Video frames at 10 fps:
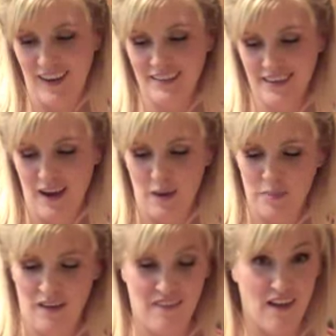on
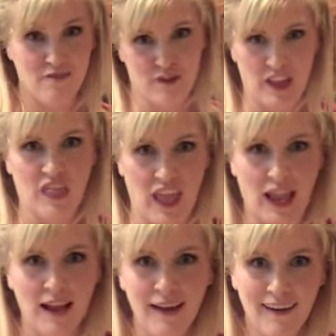top of
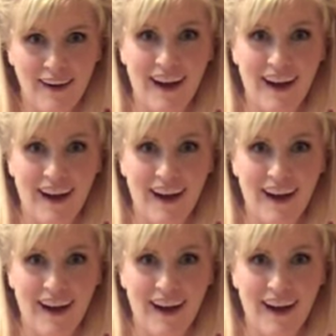everything?